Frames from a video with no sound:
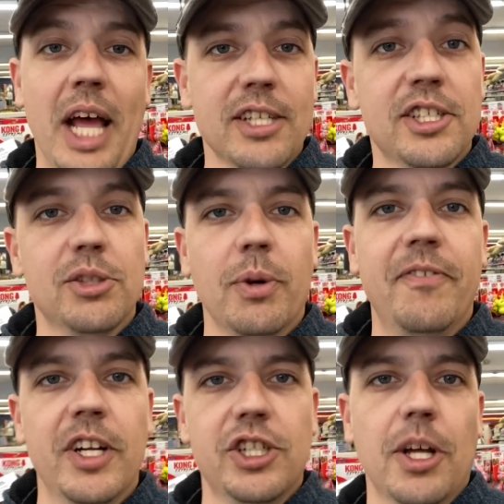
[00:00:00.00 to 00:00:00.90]
Now since we
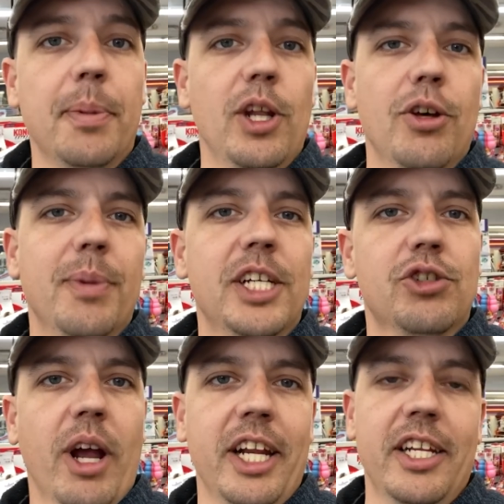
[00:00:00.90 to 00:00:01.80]
finished up a little bit of
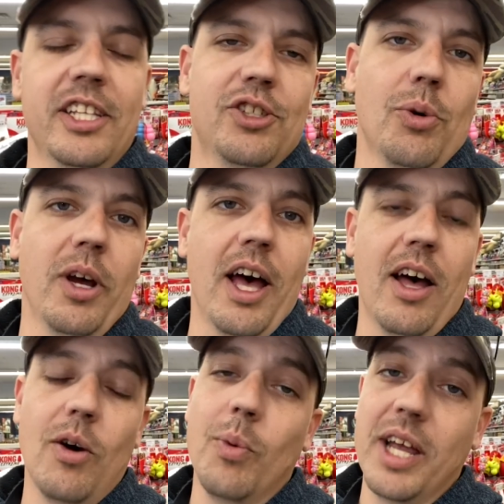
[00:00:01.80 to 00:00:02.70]
training in the toy
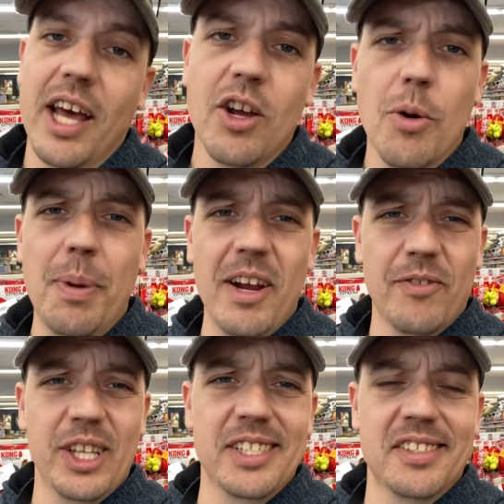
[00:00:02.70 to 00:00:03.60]
aisle, we got to go pay
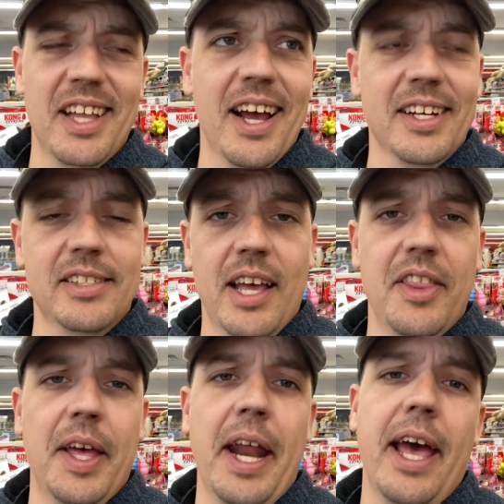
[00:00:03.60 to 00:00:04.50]
for these snacks
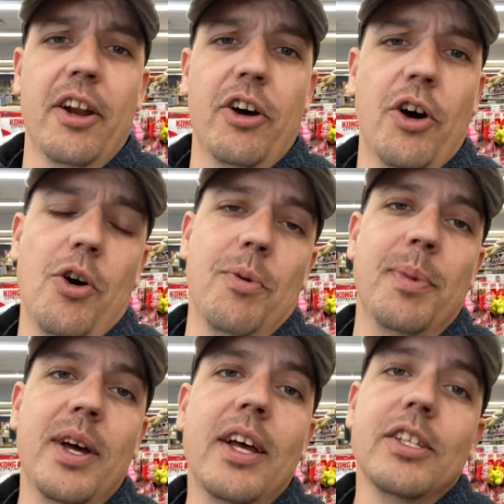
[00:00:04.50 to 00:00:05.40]
and then head on
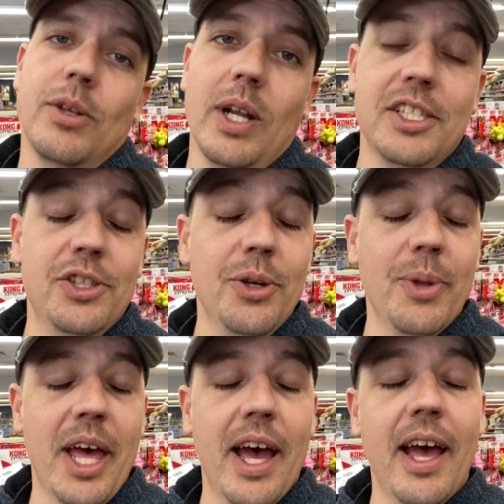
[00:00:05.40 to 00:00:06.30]
home. So let's
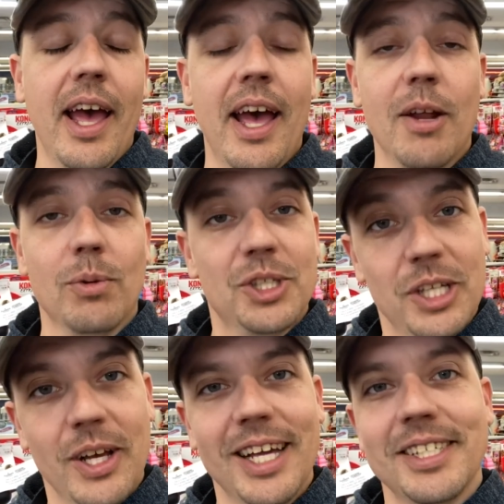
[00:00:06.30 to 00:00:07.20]
do that and we'll
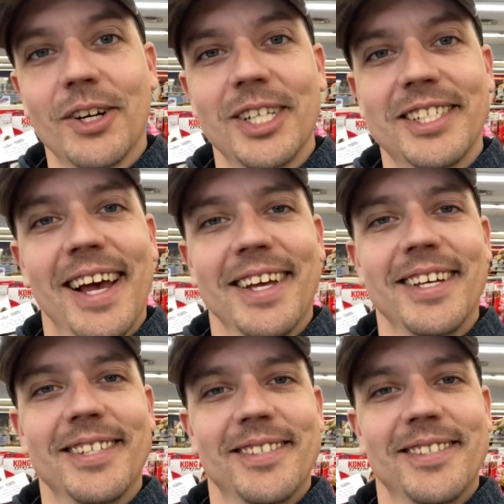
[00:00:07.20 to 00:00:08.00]
see you guys here in a second.